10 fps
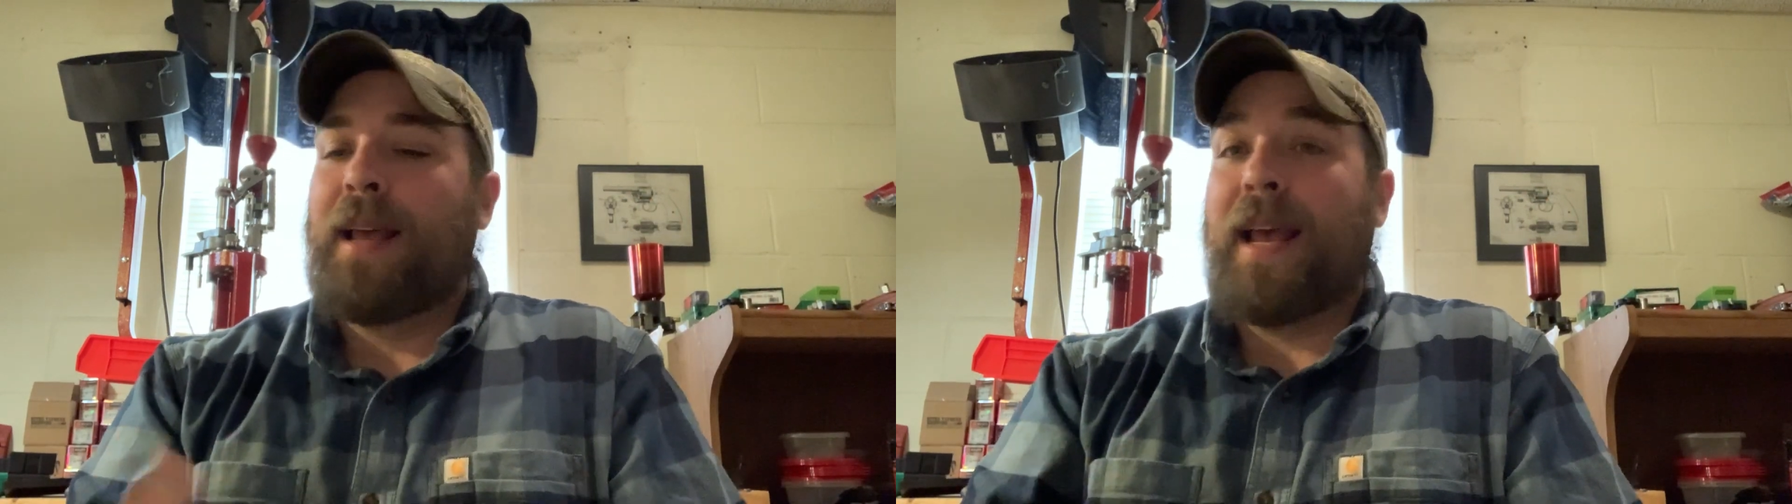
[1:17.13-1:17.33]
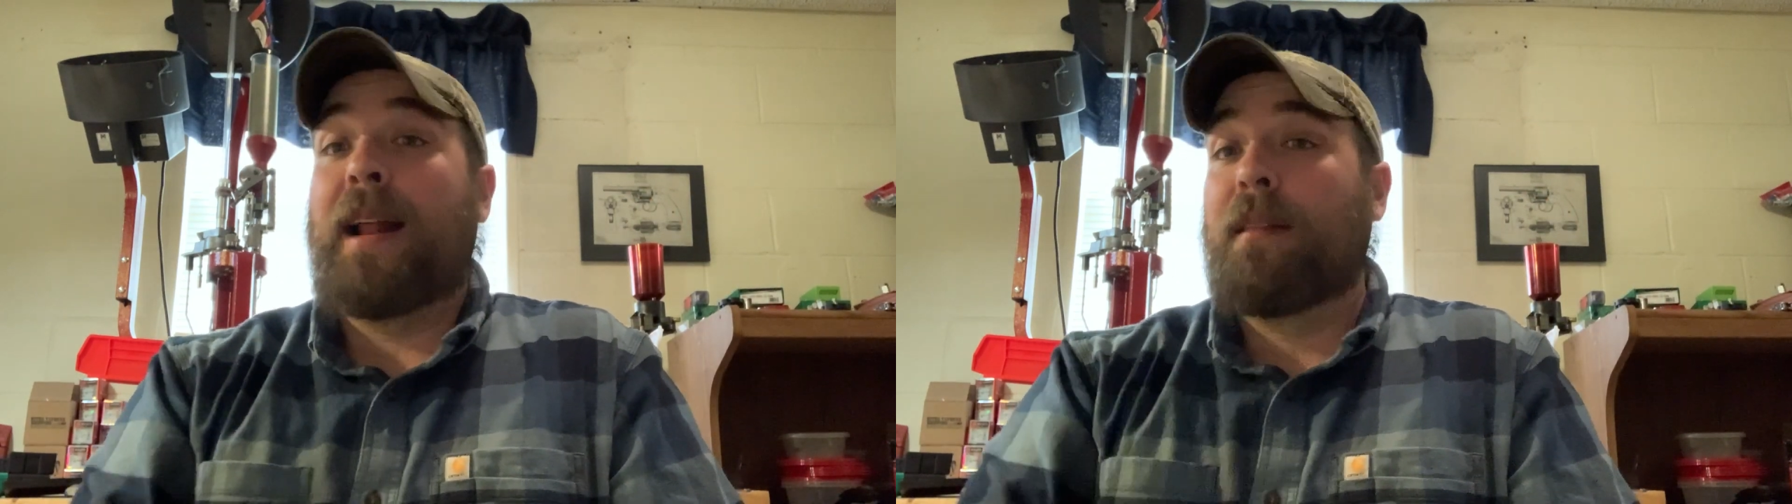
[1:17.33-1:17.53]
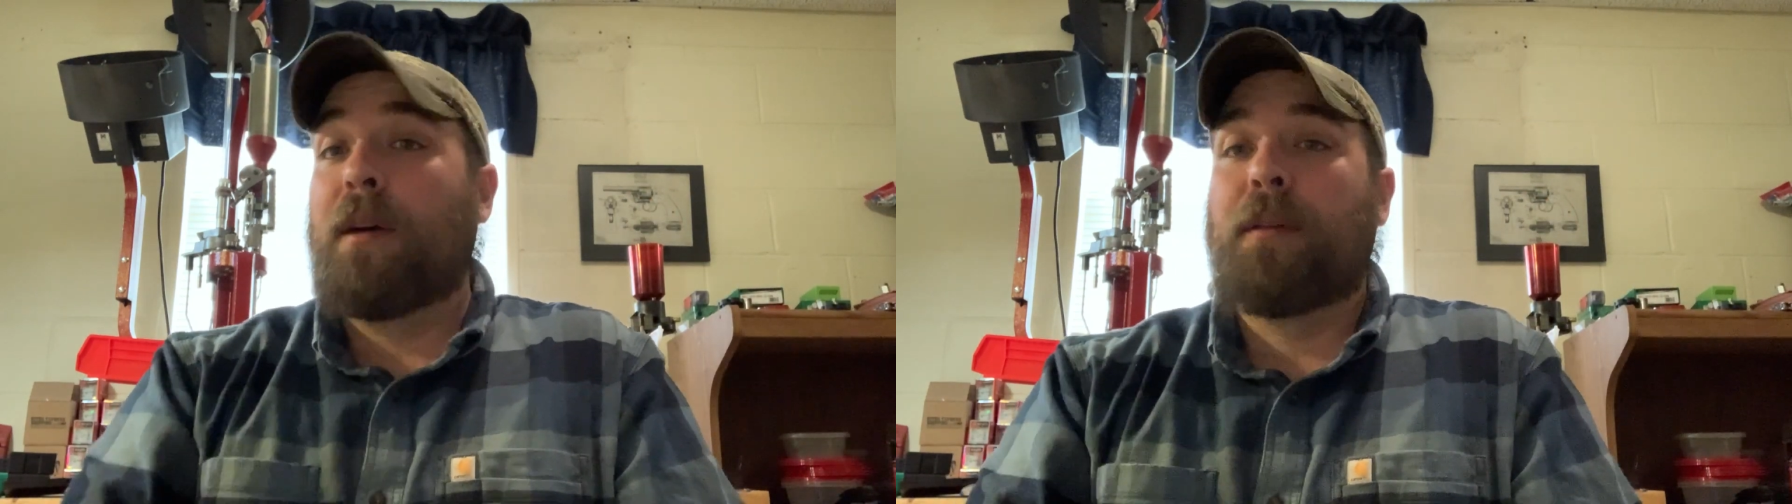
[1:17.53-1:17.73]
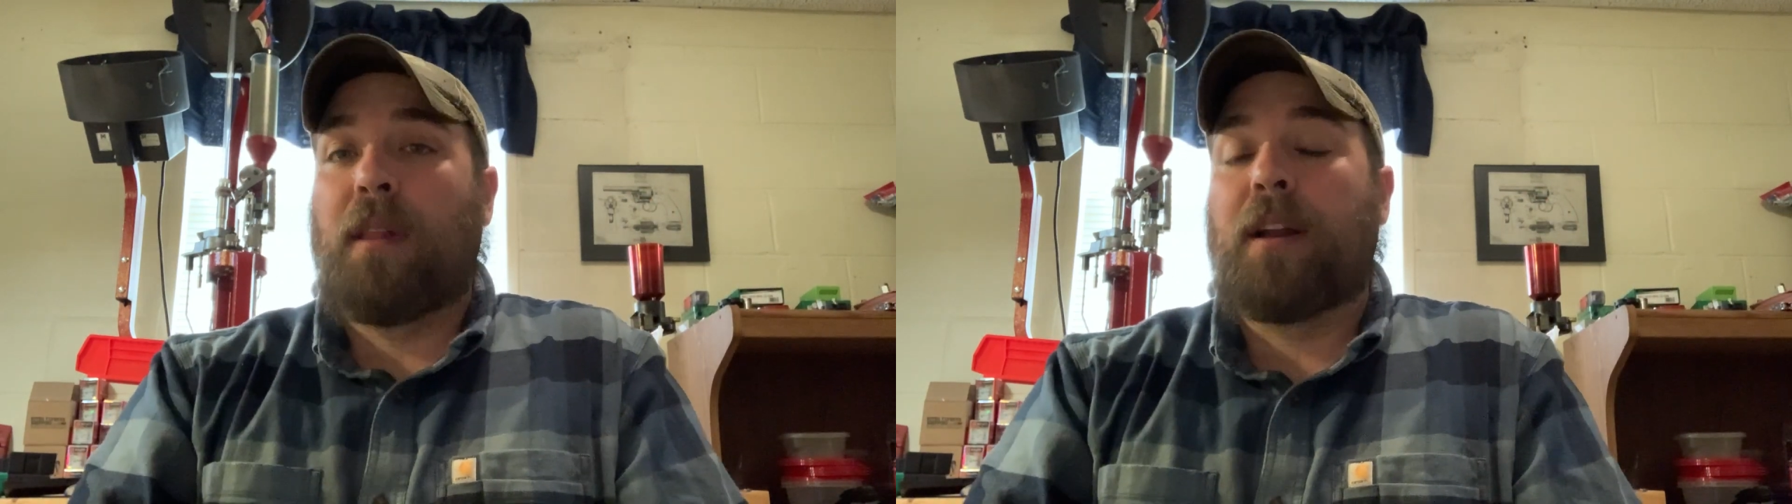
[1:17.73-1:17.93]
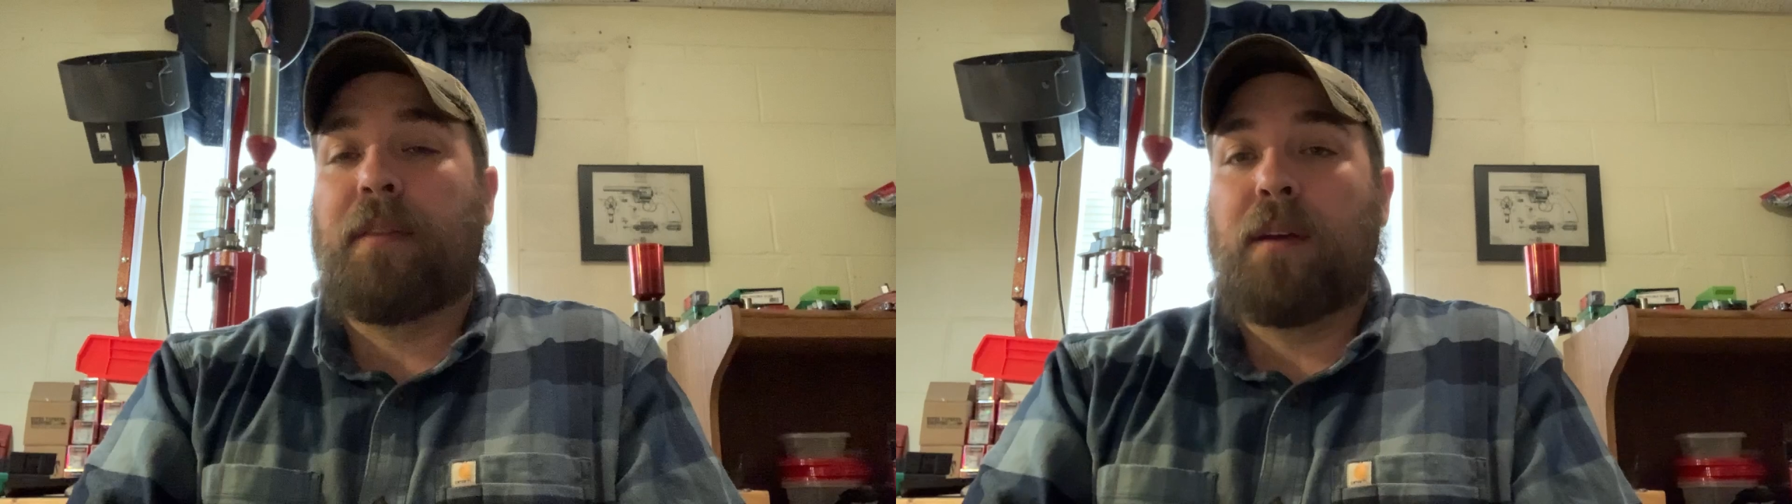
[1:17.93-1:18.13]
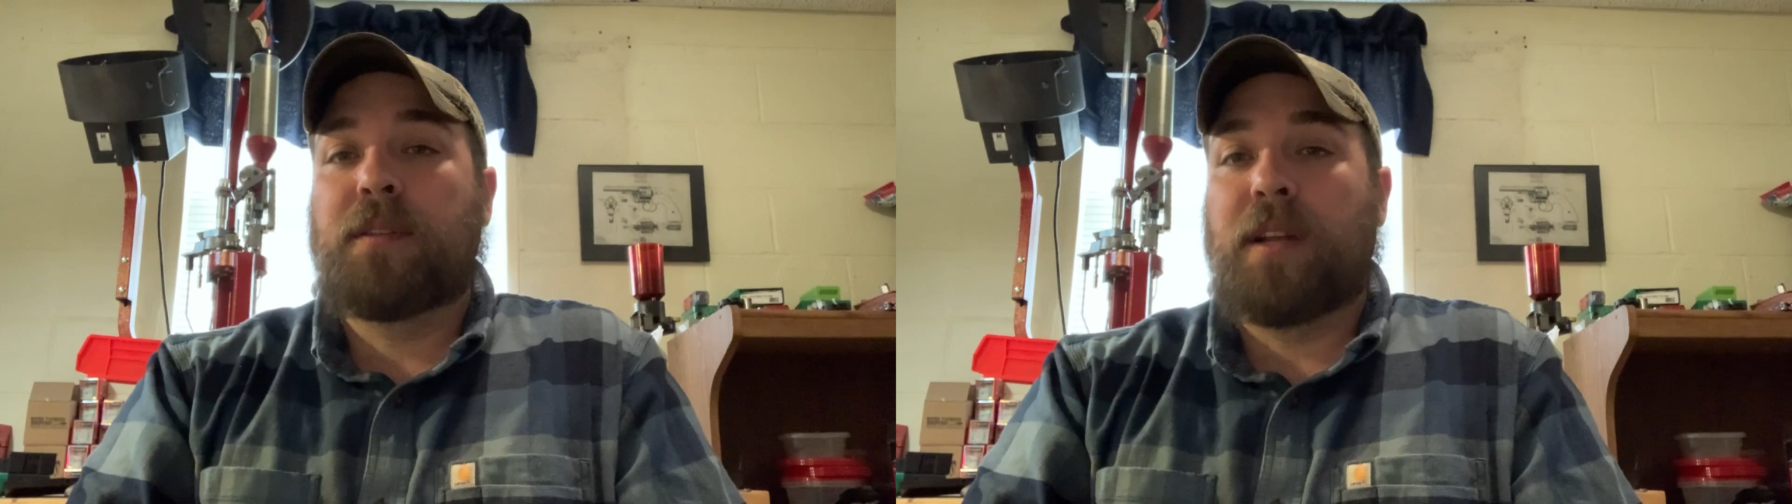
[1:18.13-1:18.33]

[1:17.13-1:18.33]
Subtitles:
and I load a lot of those